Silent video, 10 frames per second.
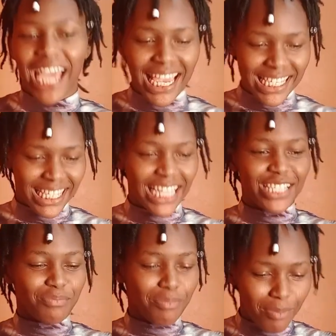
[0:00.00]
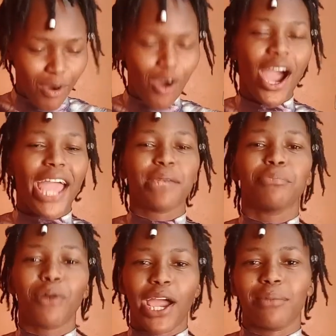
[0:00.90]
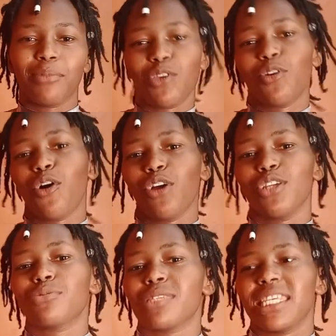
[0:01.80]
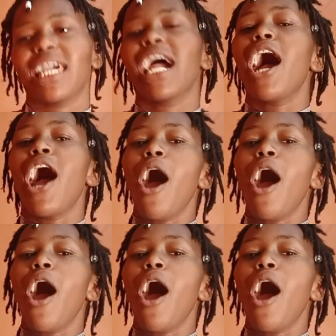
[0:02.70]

Guys, there's more and more and more you're going to see